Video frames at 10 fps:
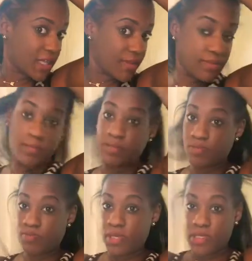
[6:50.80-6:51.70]
I'm
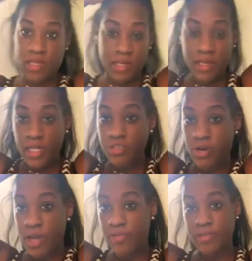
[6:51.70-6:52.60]
basically not
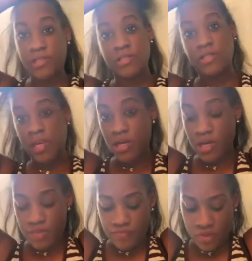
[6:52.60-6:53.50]
trying. This is just like a